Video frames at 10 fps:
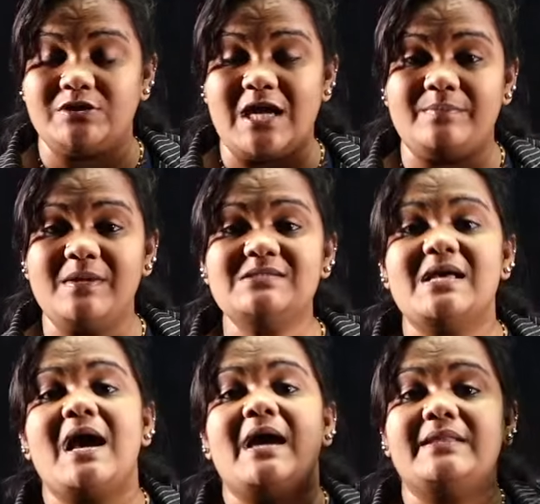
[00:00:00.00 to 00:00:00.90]
That means
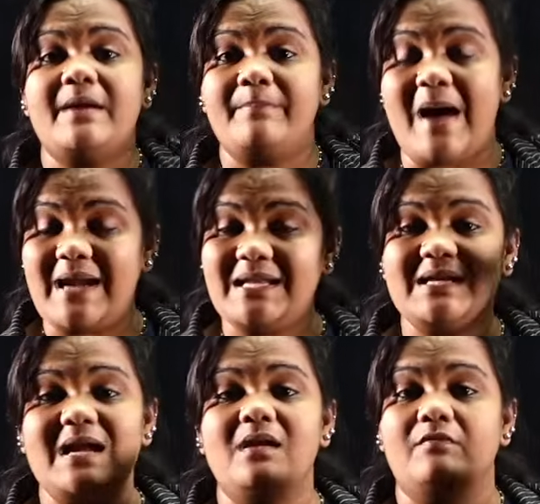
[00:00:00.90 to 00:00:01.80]
the
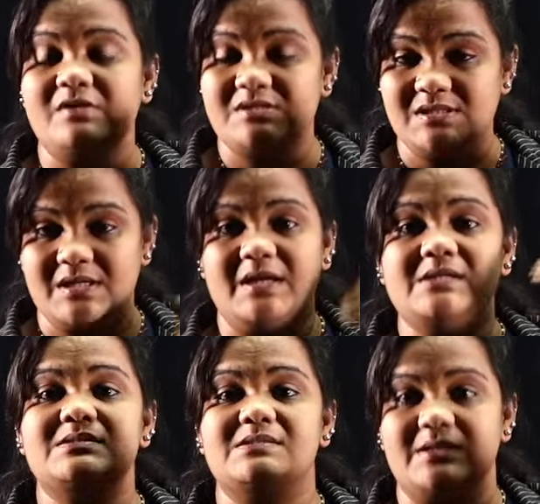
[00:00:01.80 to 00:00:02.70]
particle which
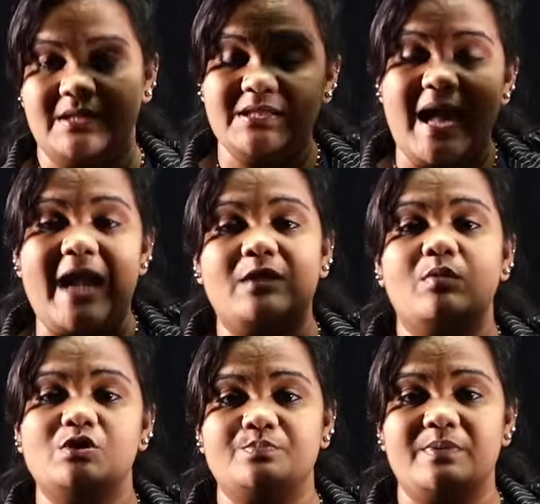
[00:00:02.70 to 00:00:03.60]
is in the
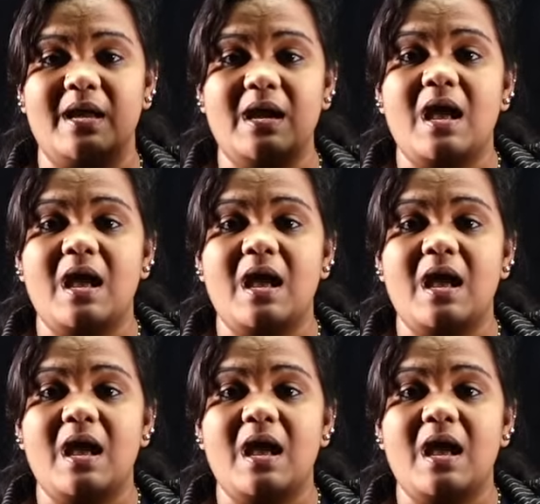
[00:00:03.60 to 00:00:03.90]
atmosphere,